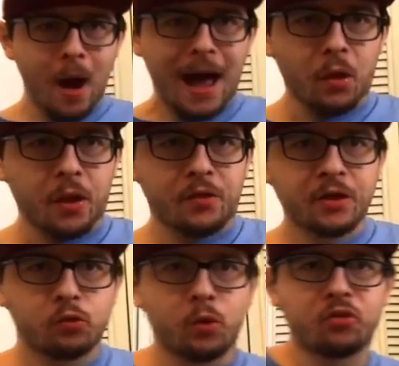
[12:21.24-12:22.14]
Well,
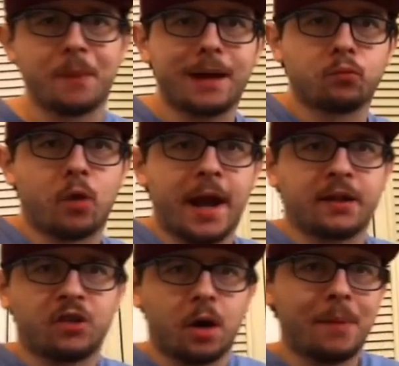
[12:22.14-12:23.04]
this was my
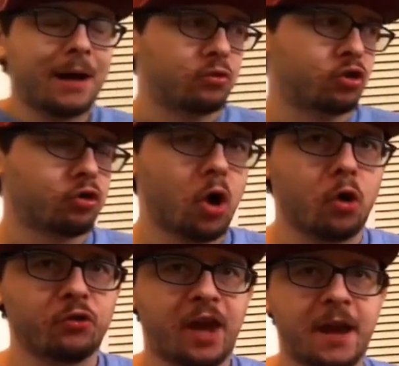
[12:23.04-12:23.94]
rant about
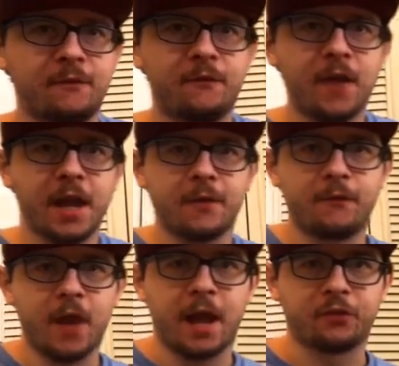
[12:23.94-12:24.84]
trolls and fake
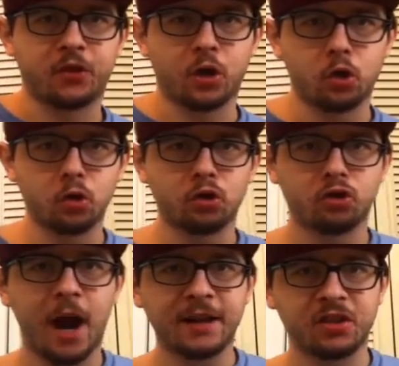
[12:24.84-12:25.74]
fans who
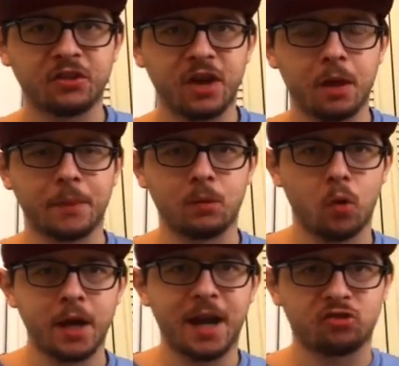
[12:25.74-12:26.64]
try to tell me
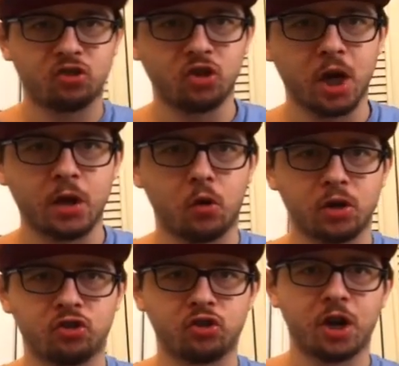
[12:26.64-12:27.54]
what I should or
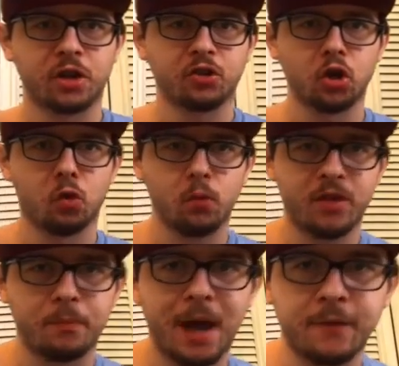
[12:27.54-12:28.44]
shouldn't do
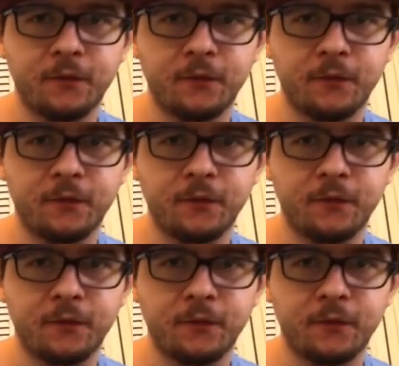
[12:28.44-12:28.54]
with my